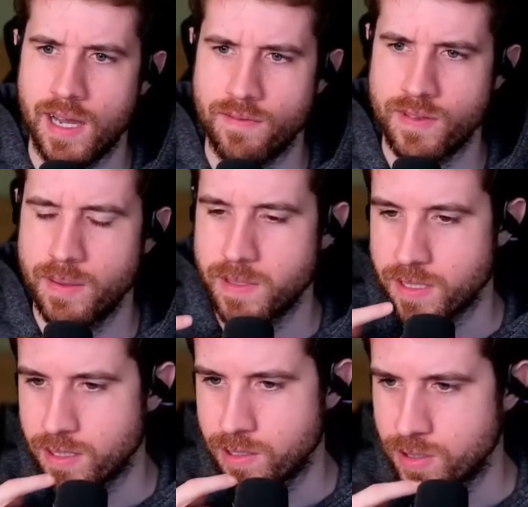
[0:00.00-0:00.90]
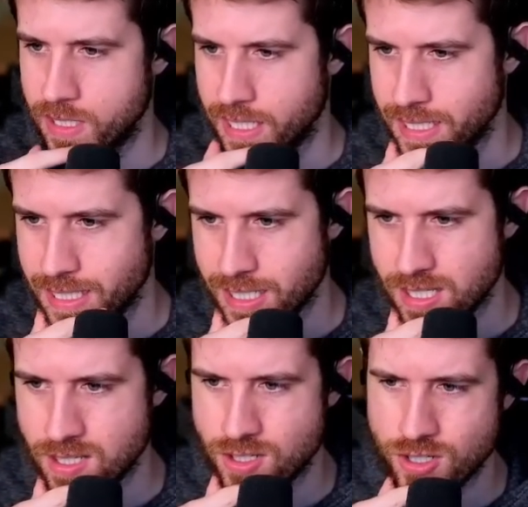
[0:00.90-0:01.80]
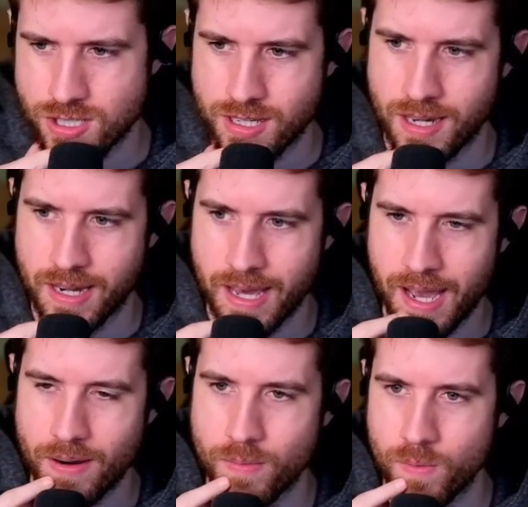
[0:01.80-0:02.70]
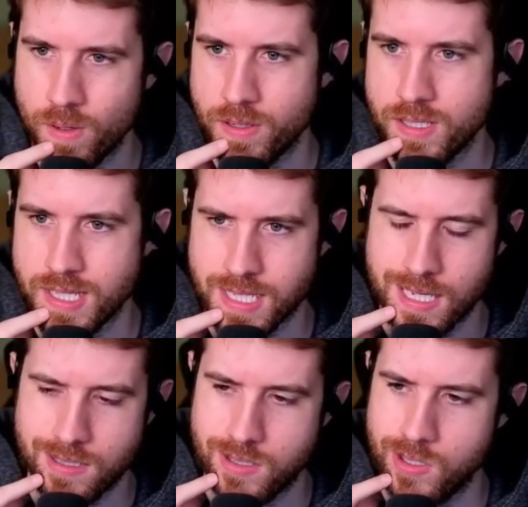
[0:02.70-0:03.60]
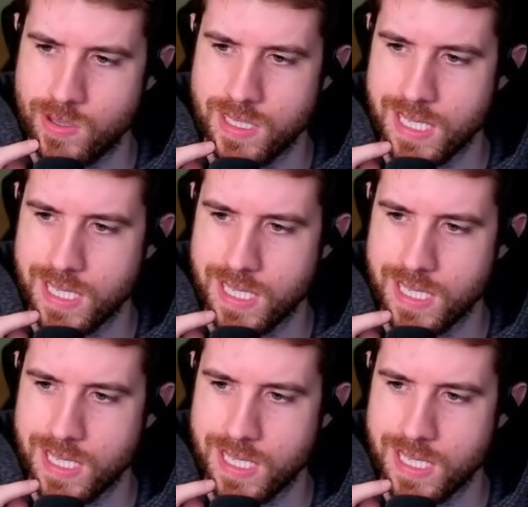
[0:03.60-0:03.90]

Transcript: I've come to the conclusion that this is just not worth 6,000 tokens,